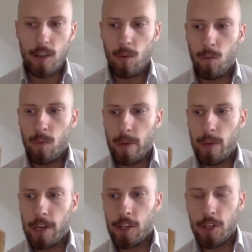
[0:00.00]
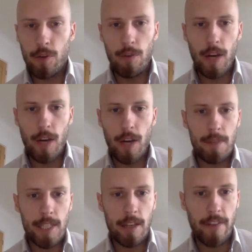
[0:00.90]
we, we can do um,
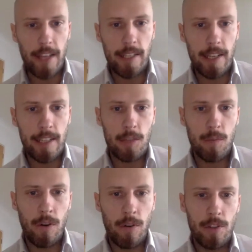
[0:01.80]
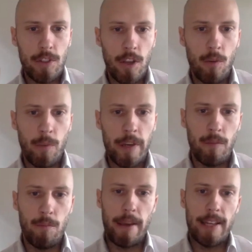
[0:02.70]
synthetics as well. So we
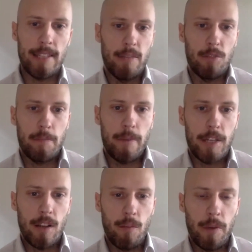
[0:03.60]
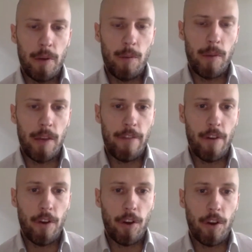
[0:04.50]
basically were special. We, we
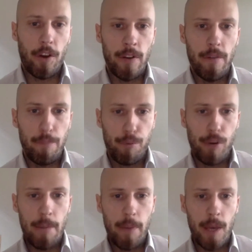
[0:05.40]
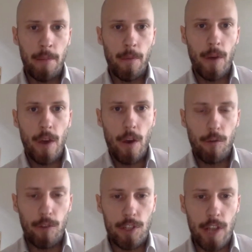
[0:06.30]
focus on premium
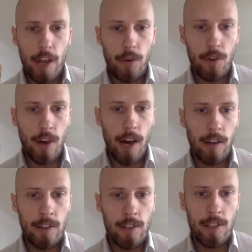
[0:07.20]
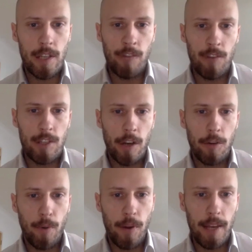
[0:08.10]
recycled nylons and
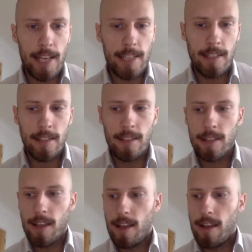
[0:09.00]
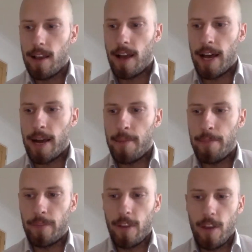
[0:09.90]
recycled polyesters.
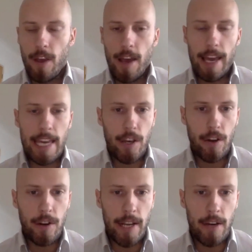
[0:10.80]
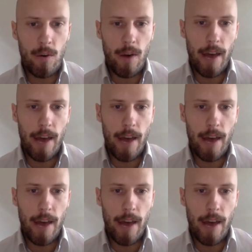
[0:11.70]
Um, ECONYL,